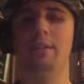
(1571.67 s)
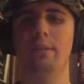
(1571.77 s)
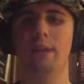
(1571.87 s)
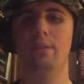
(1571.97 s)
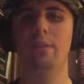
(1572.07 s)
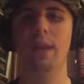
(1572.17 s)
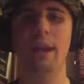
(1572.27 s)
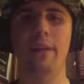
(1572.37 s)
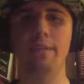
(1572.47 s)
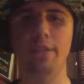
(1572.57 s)
get to the
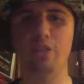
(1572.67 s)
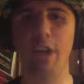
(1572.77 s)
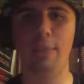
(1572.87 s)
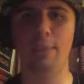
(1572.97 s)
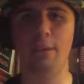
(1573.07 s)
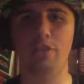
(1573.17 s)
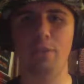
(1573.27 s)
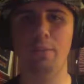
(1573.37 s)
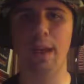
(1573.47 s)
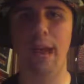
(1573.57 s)
NFC
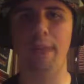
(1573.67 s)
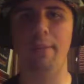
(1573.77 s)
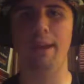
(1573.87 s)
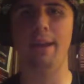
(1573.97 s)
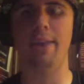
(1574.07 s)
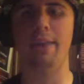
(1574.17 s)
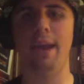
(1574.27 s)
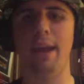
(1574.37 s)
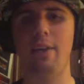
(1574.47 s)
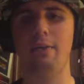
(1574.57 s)
Championship game. And in
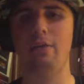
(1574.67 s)
that NFC